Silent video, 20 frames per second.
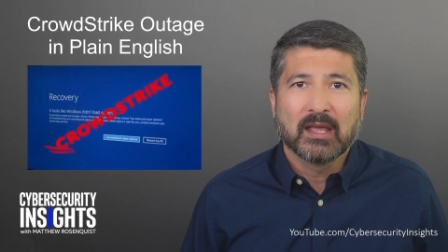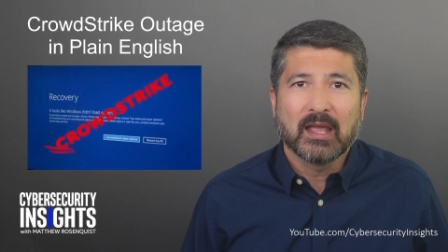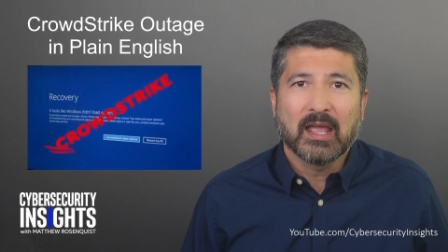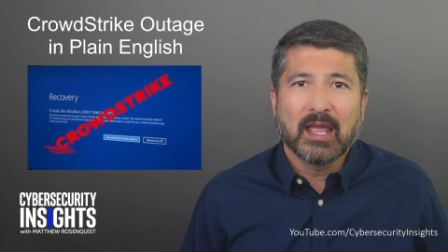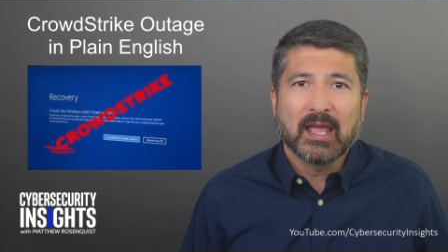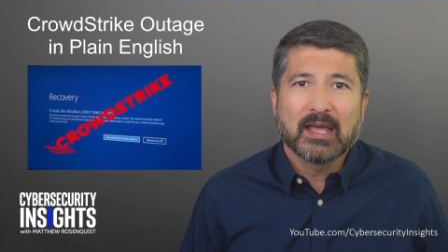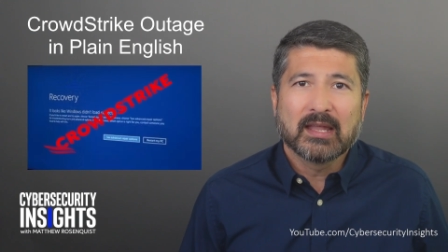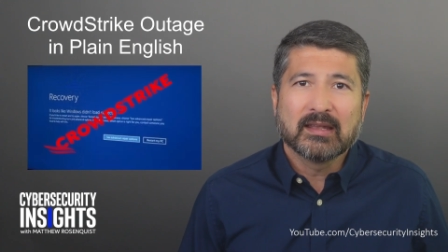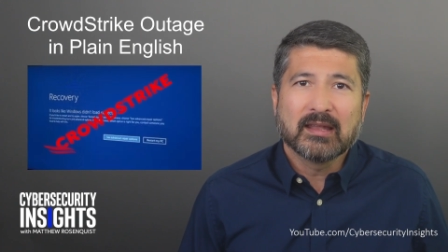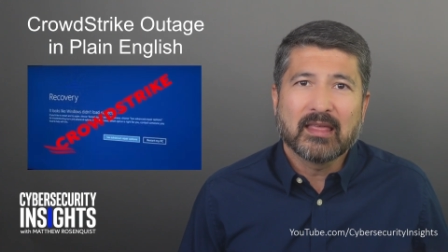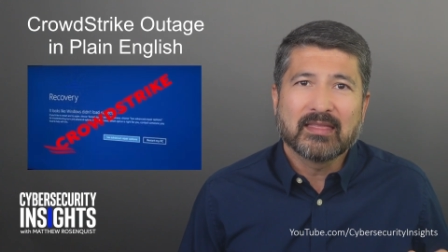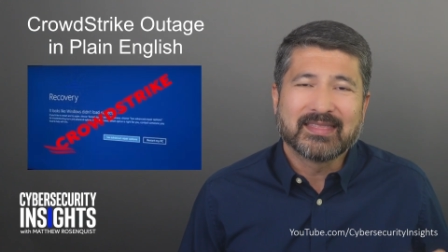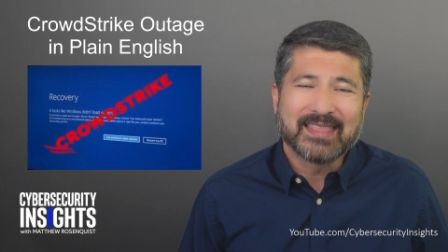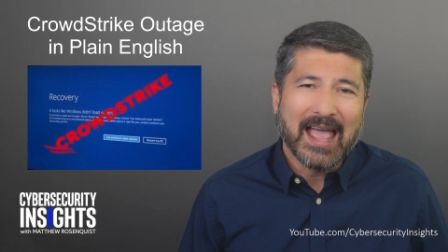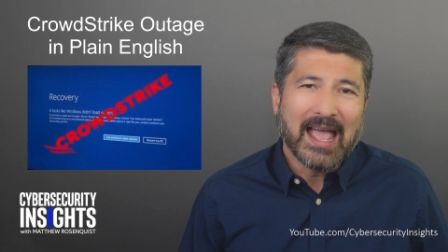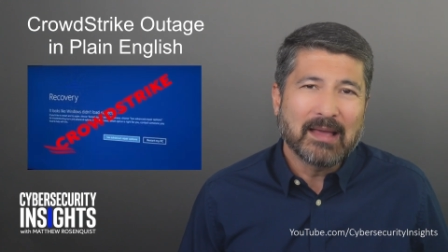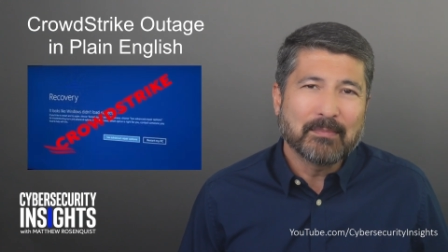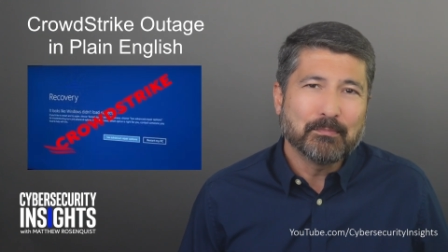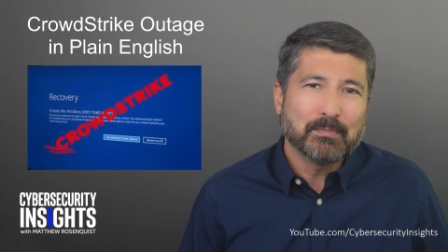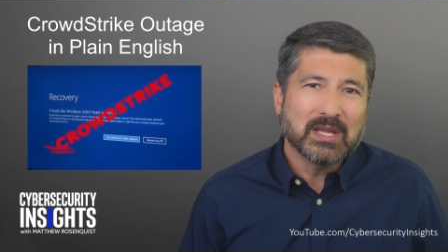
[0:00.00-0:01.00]
And
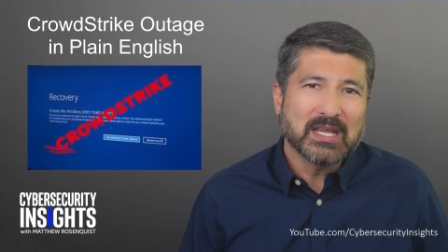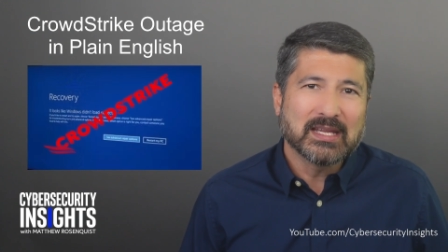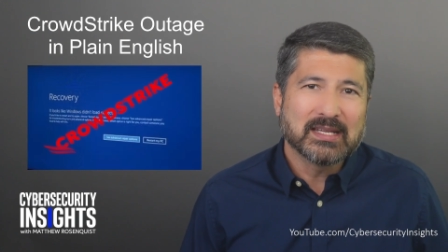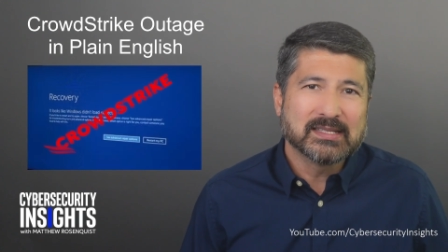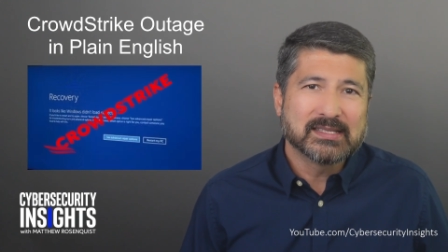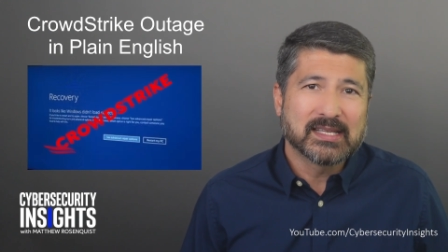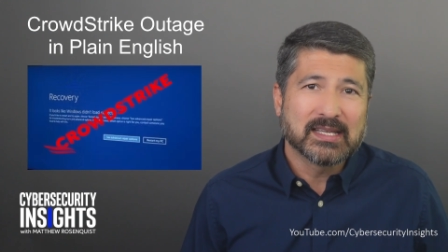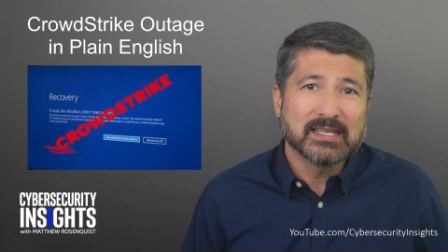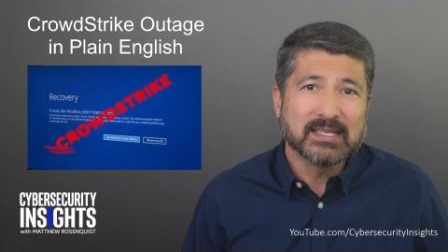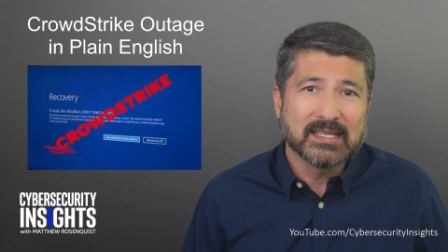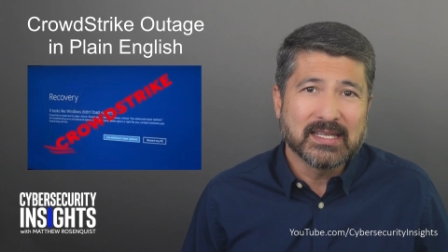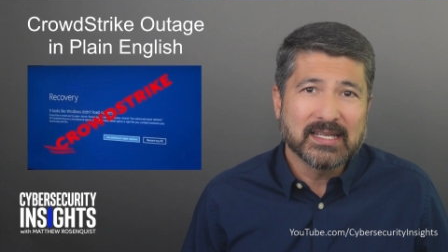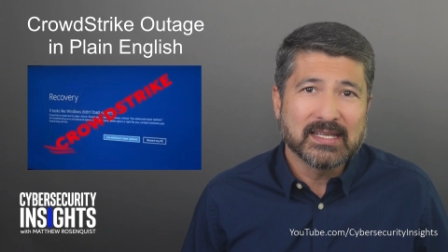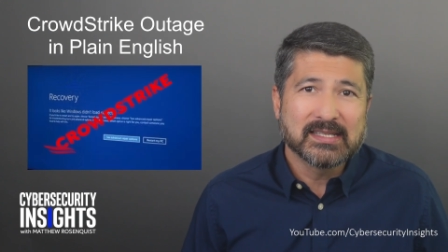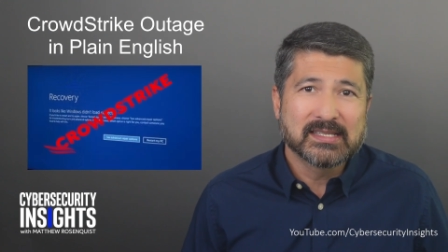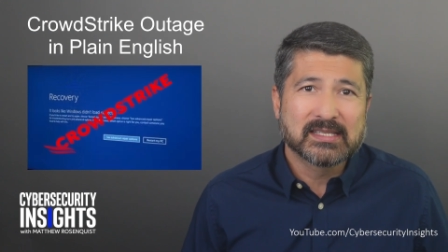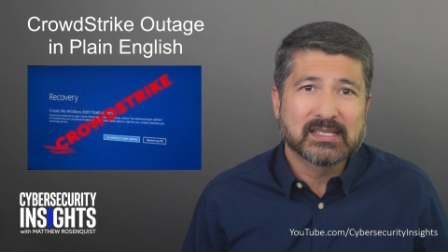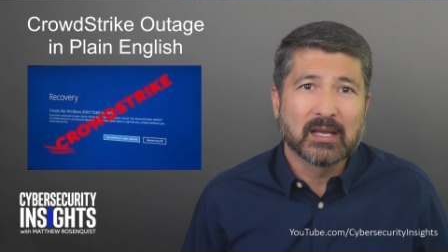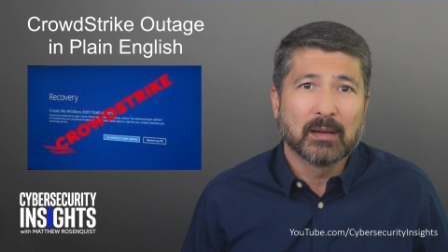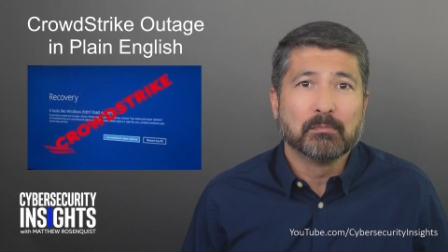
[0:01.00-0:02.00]
that means it
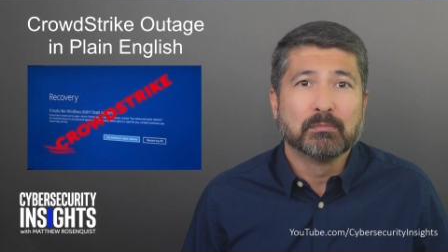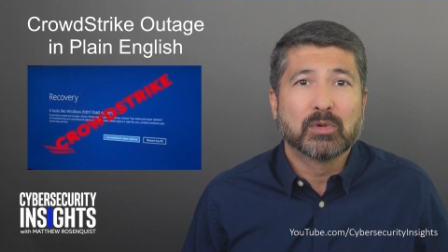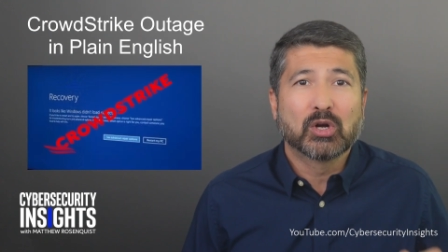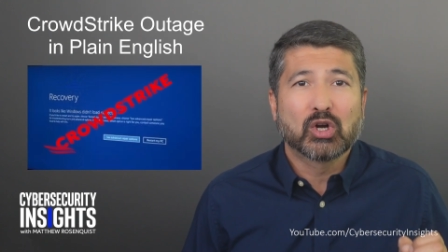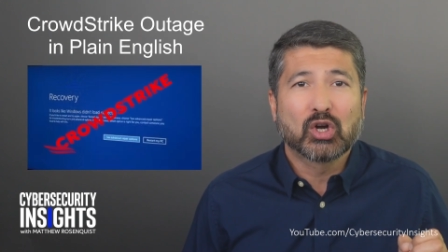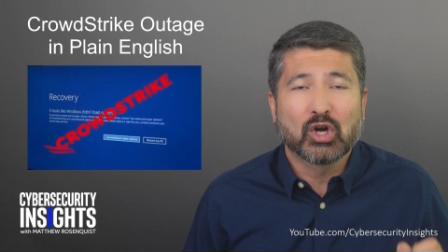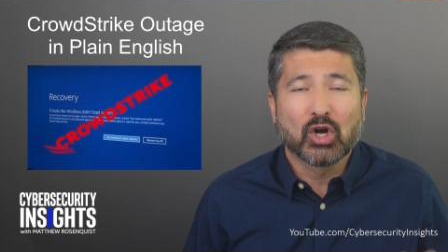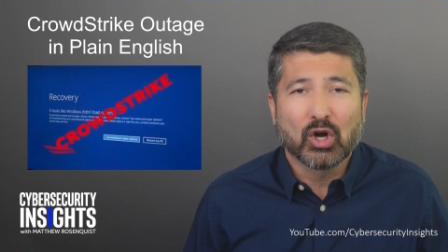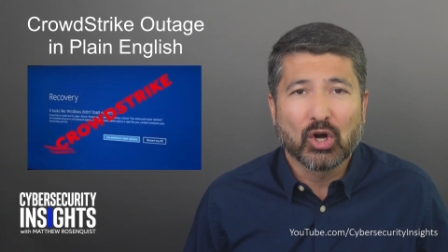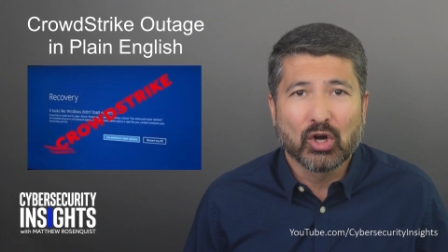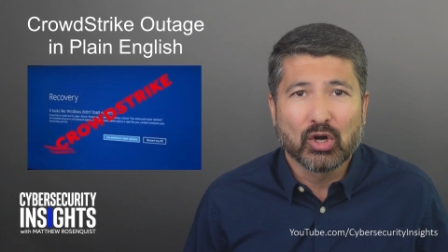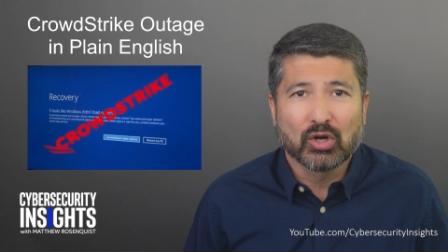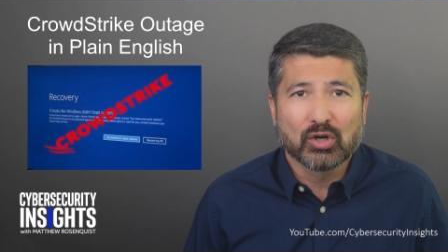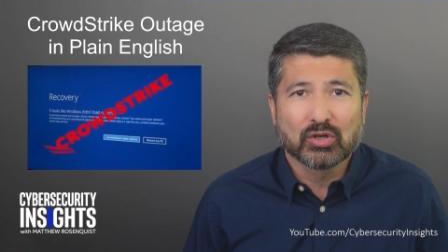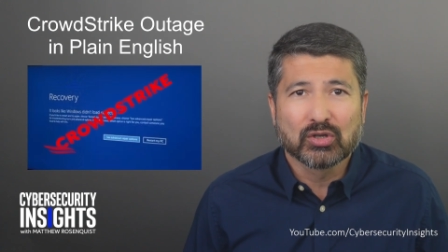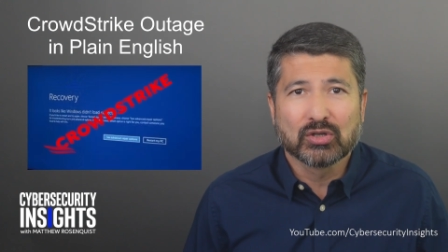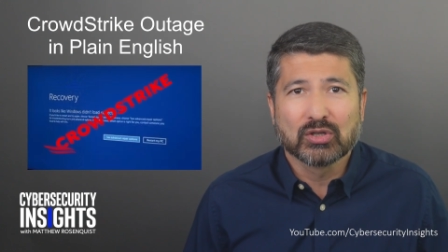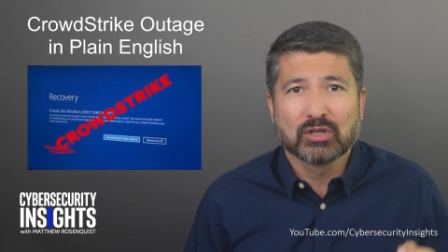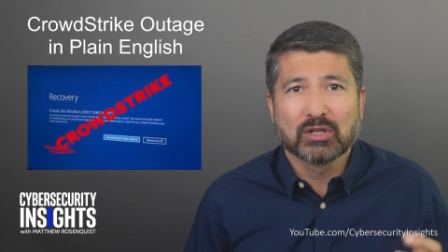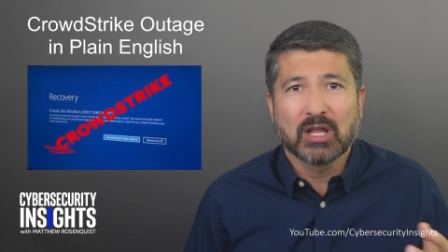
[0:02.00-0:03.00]
needs some
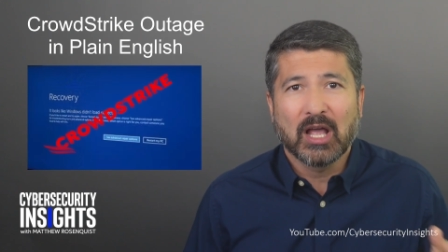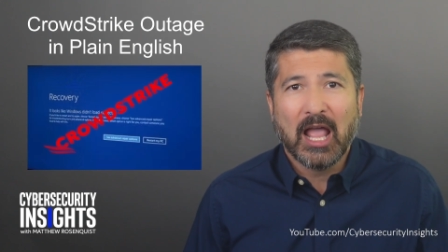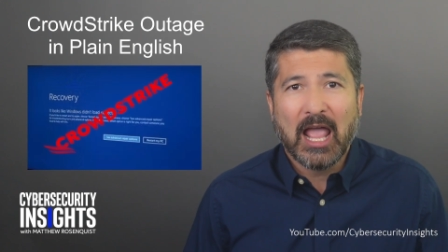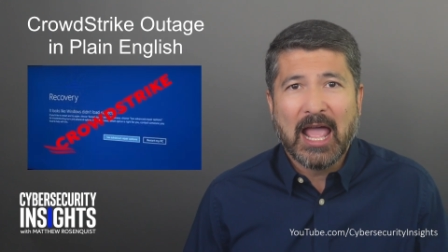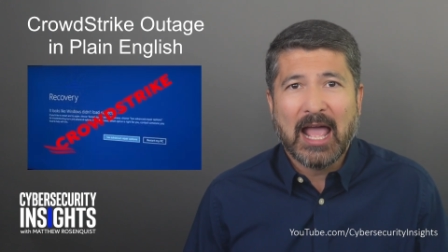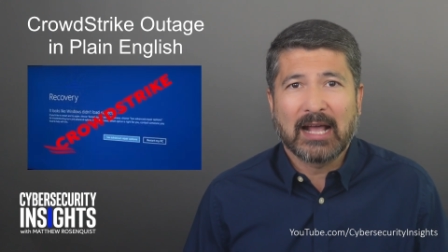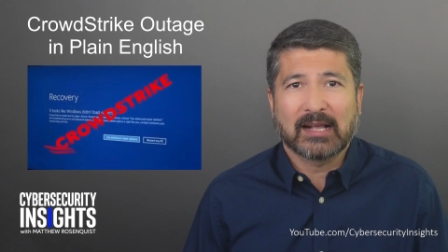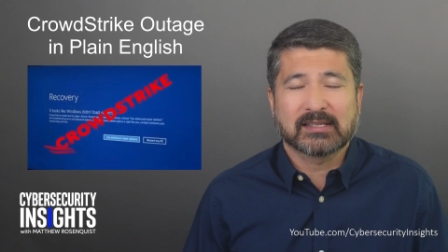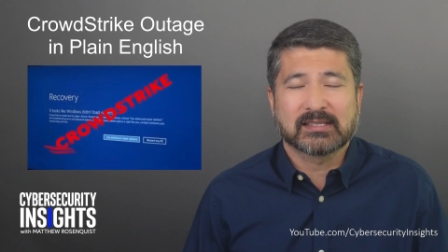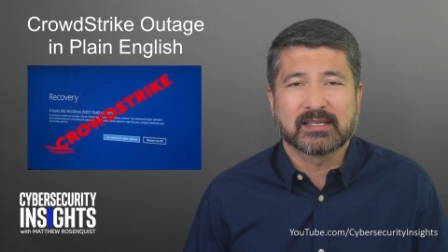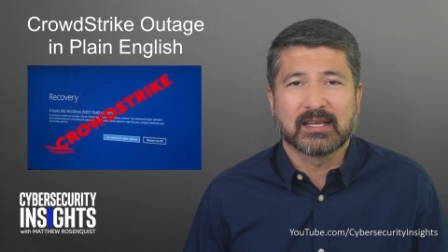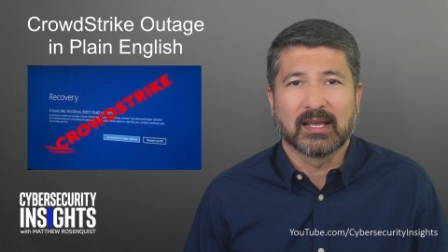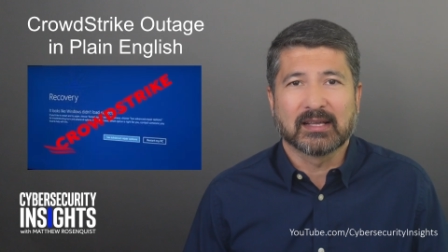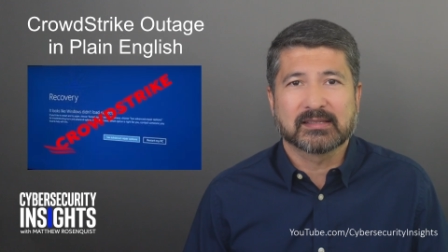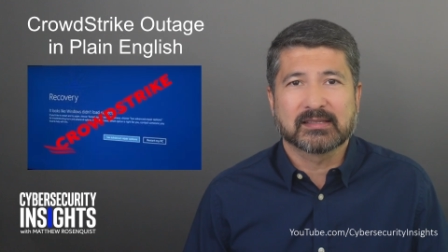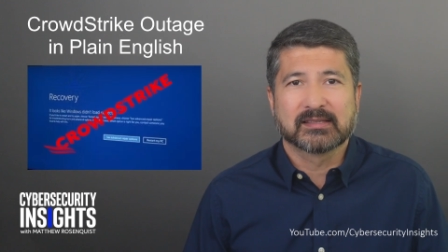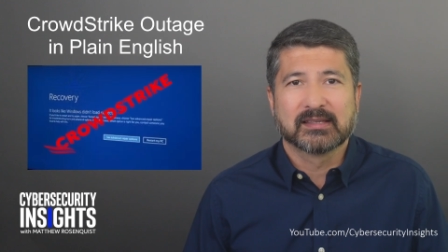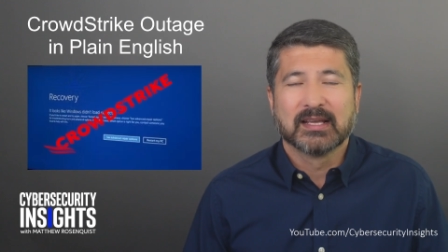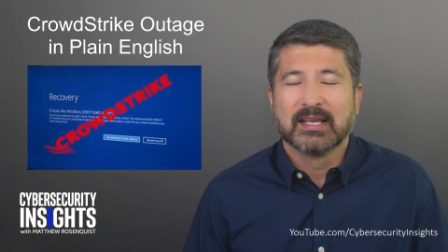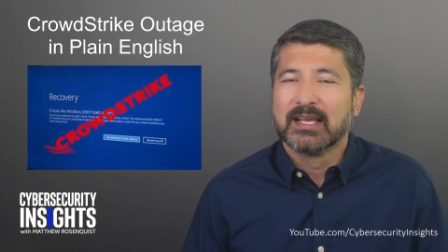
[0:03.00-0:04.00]
kernel
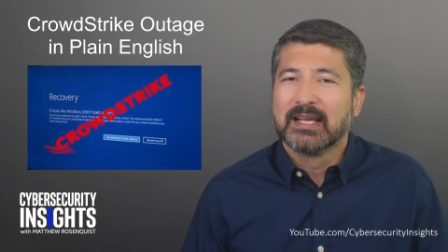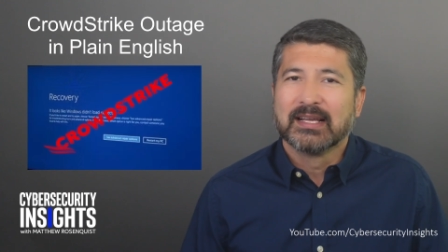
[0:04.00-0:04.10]
access.